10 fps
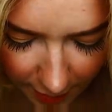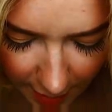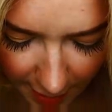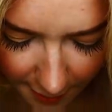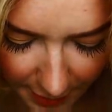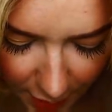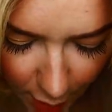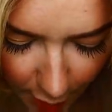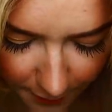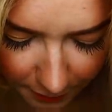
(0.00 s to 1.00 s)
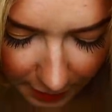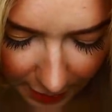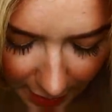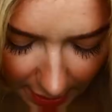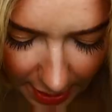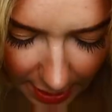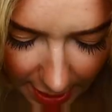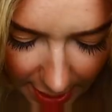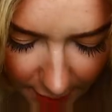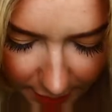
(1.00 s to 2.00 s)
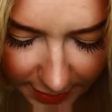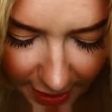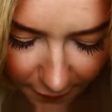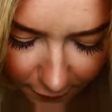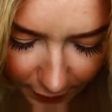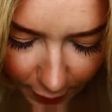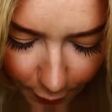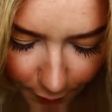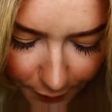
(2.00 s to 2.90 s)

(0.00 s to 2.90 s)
there we go. How does that feel?